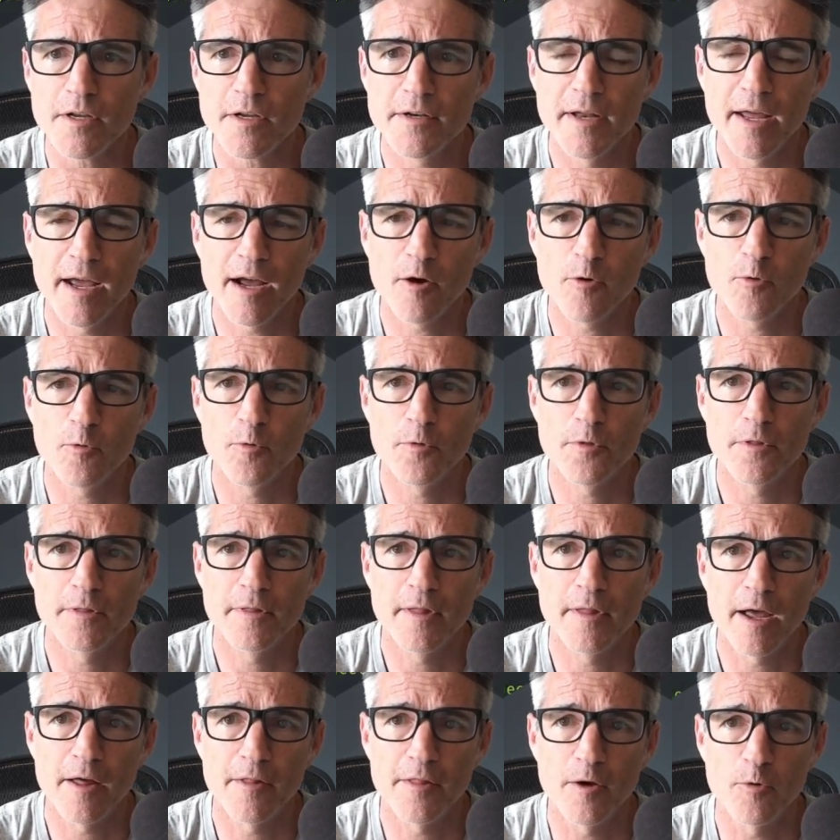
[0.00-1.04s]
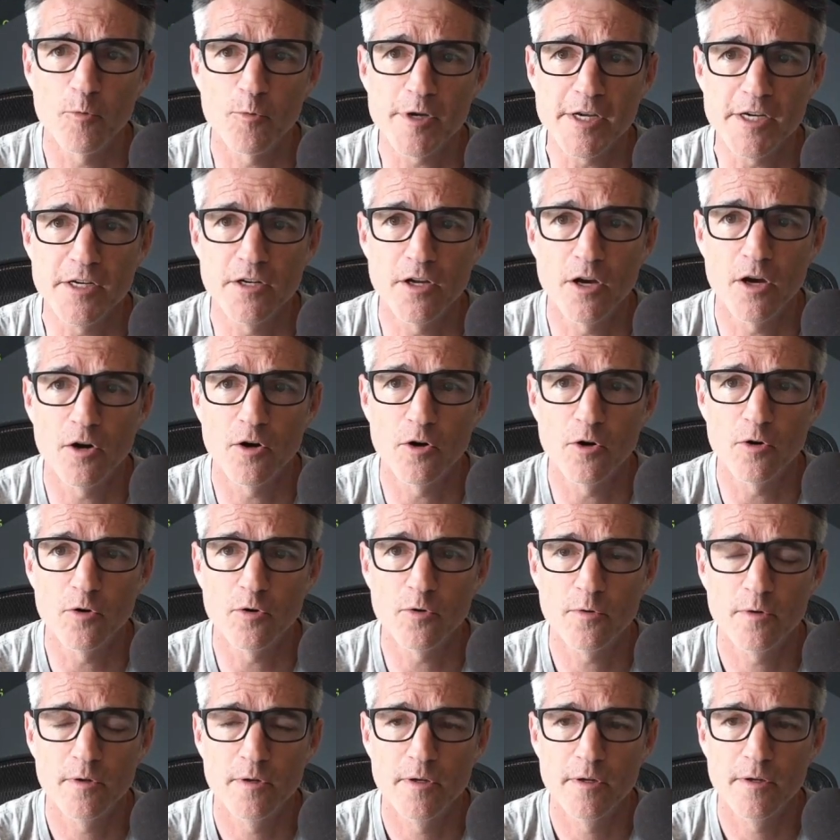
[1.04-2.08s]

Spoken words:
now that we know,